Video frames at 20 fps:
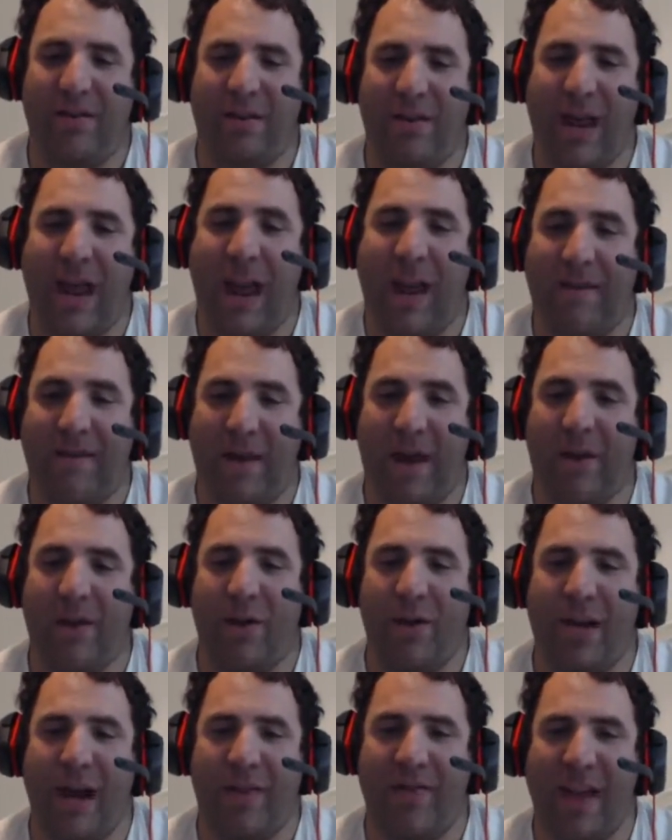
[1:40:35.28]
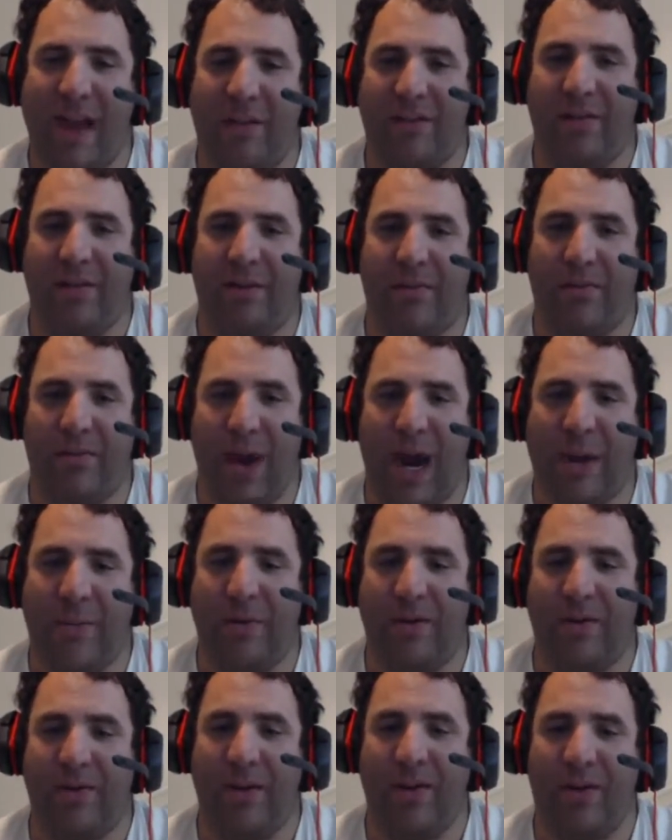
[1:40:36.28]
have under 10,000
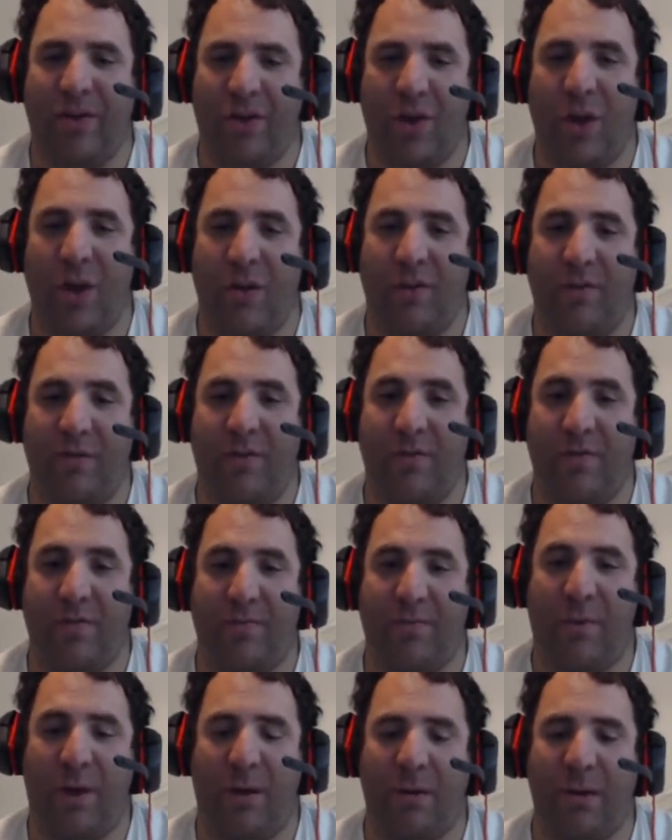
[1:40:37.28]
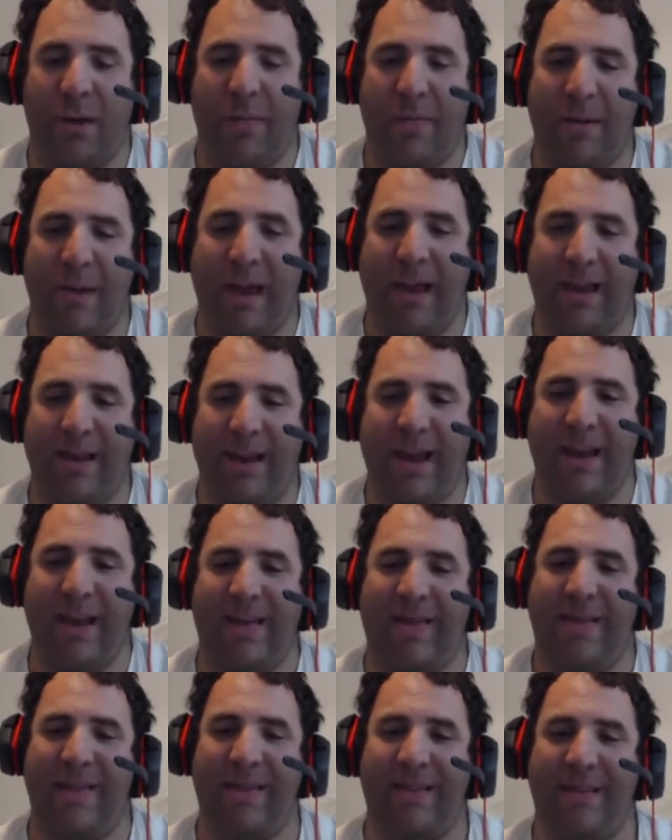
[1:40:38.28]
subscribers that should have probably been
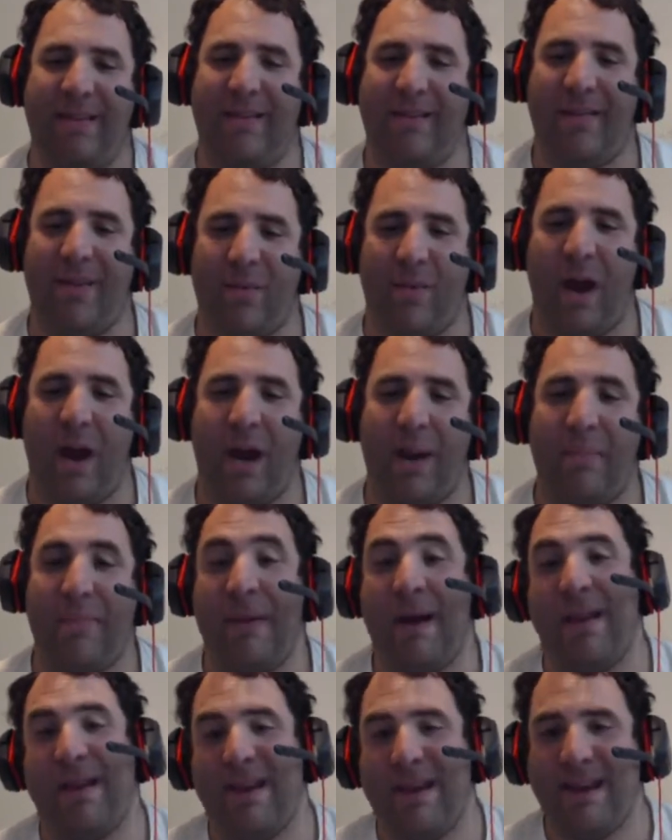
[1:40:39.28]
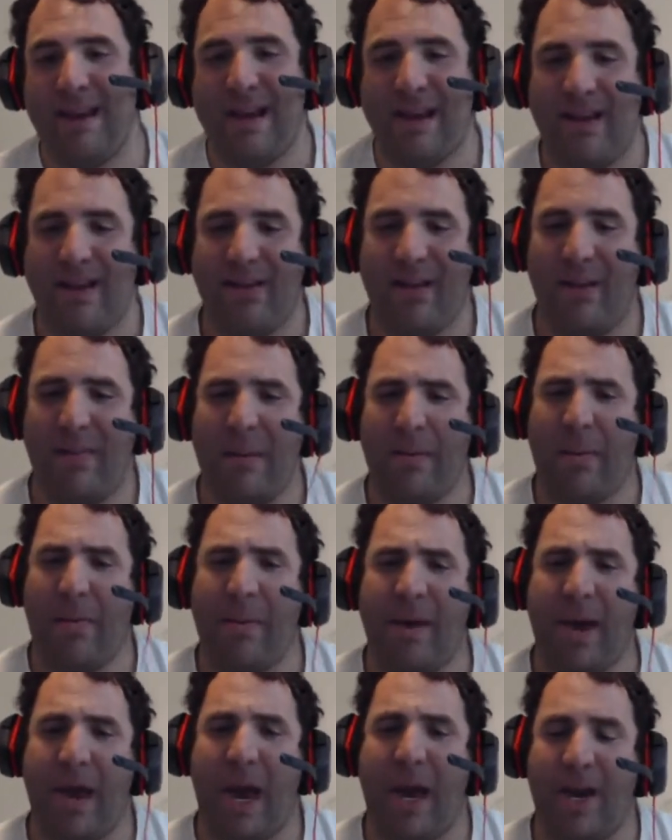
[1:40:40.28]
in the running, but some people
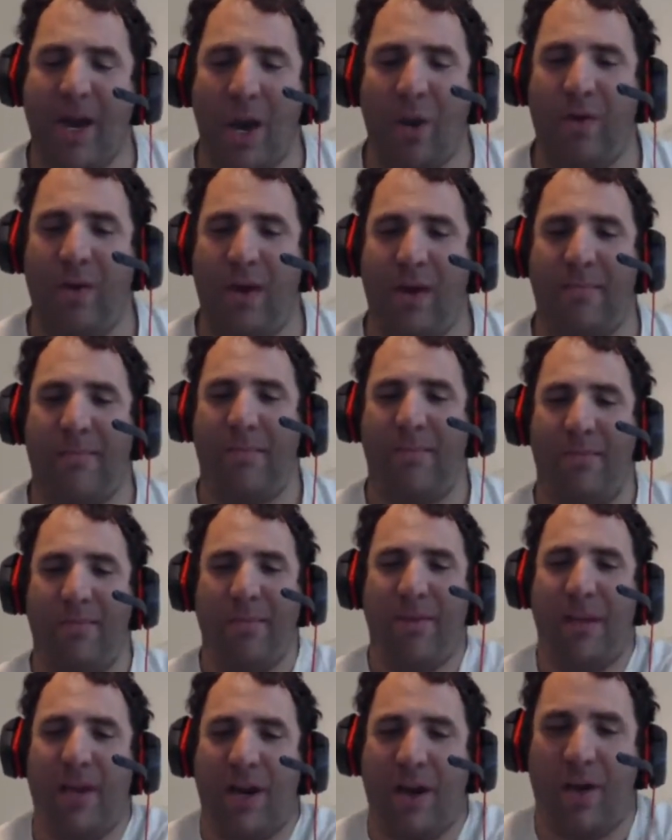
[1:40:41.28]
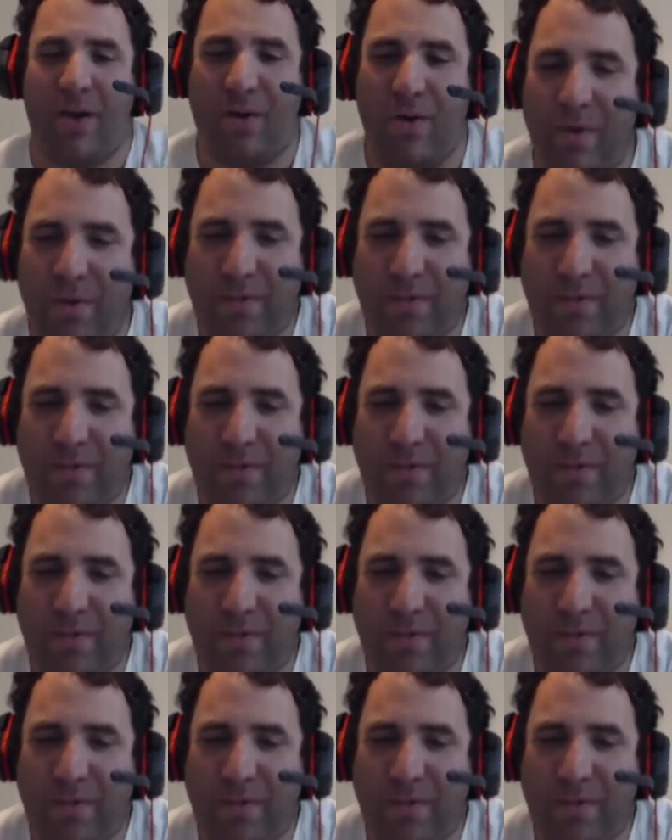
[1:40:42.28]
may not know them, you know?